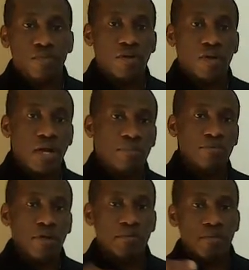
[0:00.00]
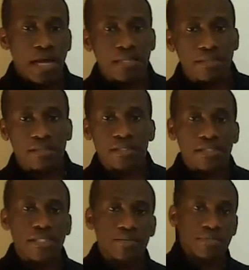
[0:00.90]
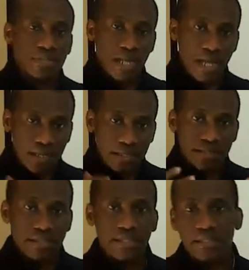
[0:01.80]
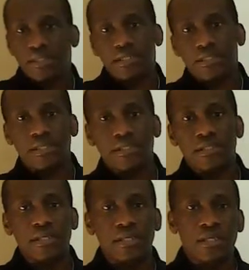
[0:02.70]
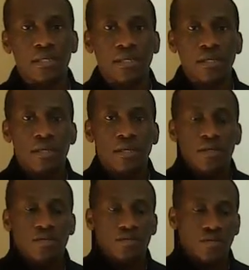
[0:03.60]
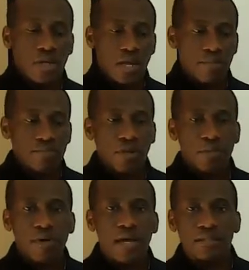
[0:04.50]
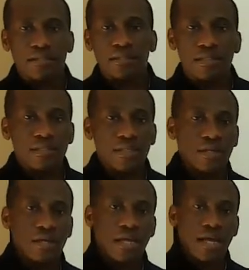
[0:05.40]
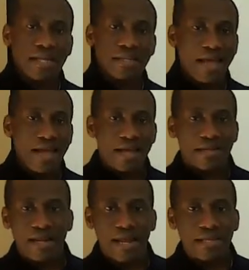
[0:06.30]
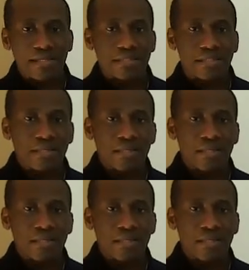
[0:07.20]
or abnormal heart readings are dictated. So abnormal heart reading can arise